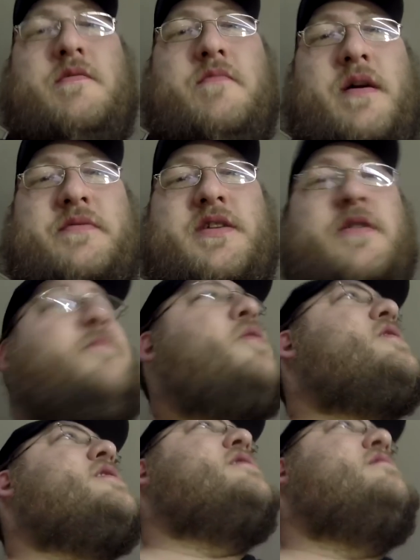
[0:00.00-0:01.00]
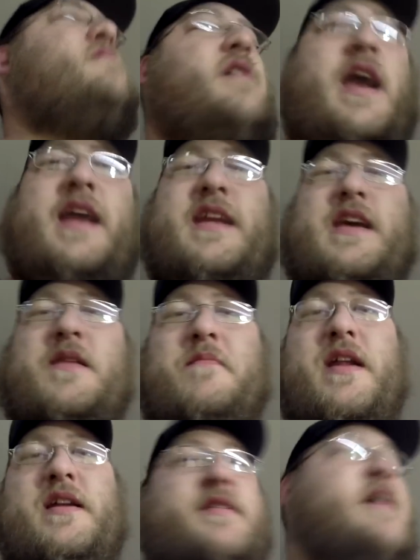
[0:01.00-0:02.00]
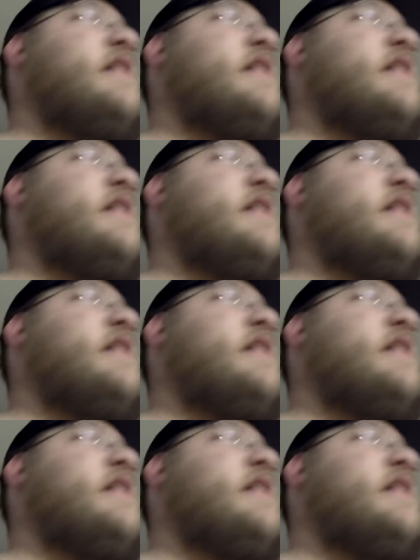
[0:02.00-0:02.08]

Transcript: but I'm still pushing 18 minutes